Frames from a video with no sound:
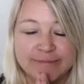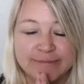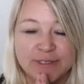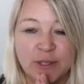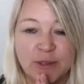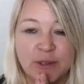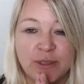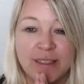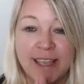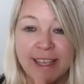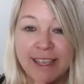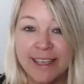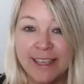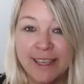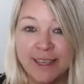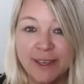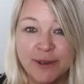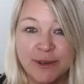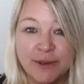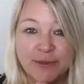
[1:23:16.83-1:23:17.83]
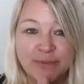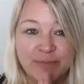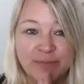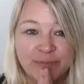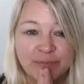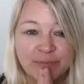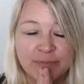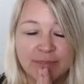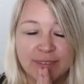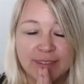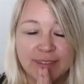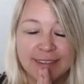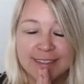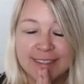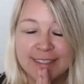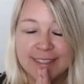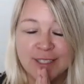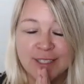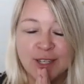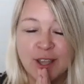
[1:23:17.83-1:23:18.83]
So thank you.
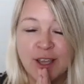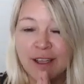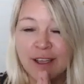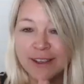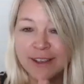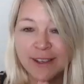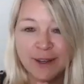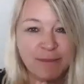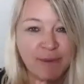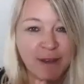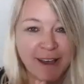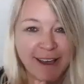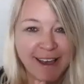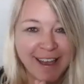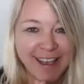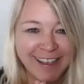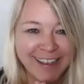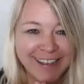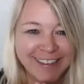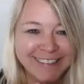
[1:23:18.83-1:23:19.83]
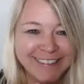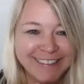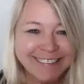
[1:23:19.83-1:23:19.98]
This is not goodbye.